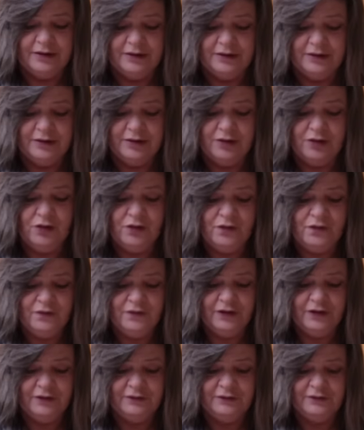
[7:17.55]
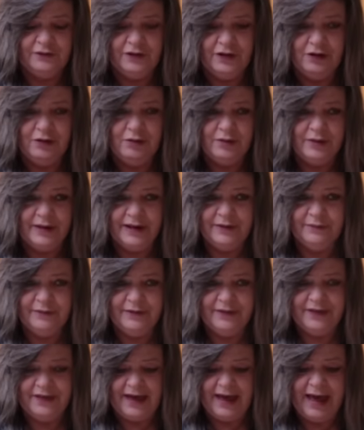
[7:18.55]
Overflowing
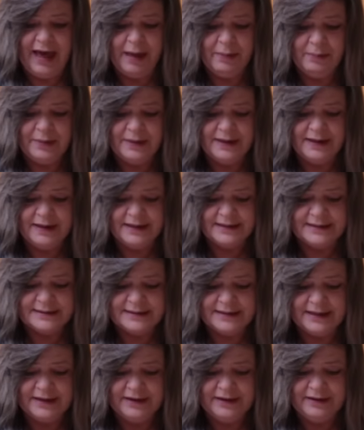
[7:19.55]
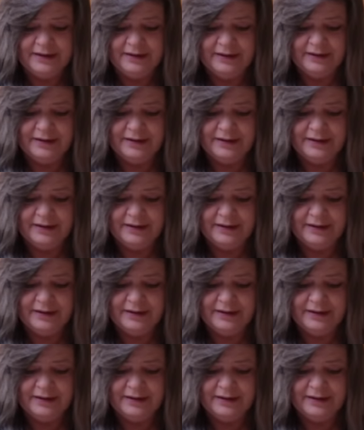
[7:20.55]
with happiness here.